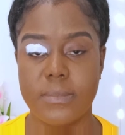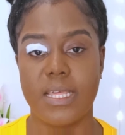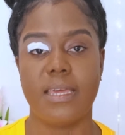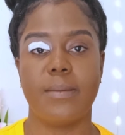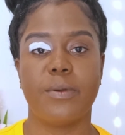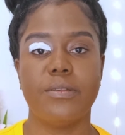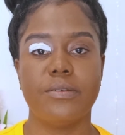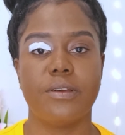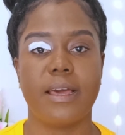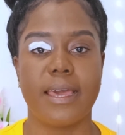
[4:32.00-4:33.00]
Then I'm going
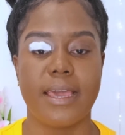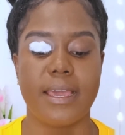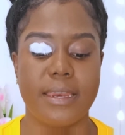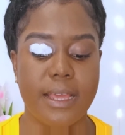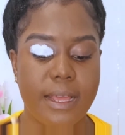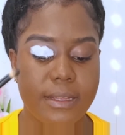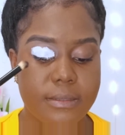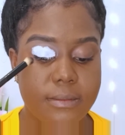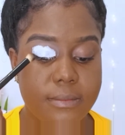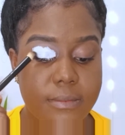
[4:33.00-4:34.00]
to go ahead
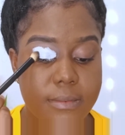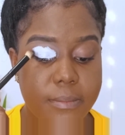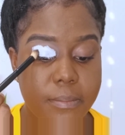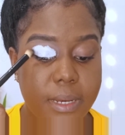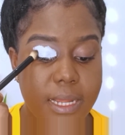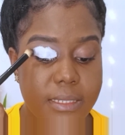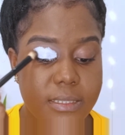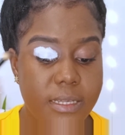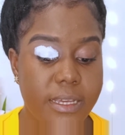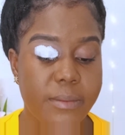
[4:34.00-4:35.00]
and blend
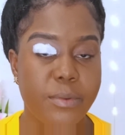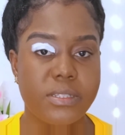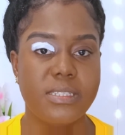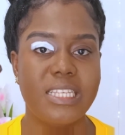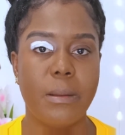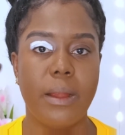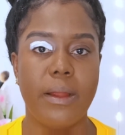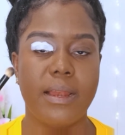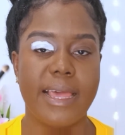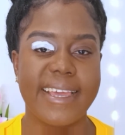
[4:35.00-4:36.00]
it in, but this time
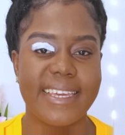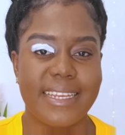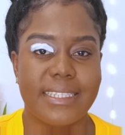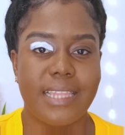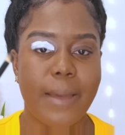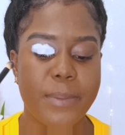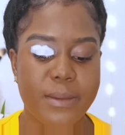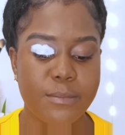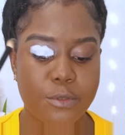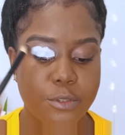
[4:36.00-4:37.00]
around like in a
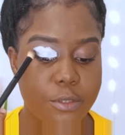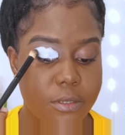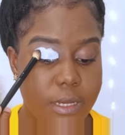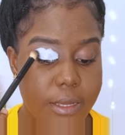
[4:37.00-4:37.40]
tapping motion.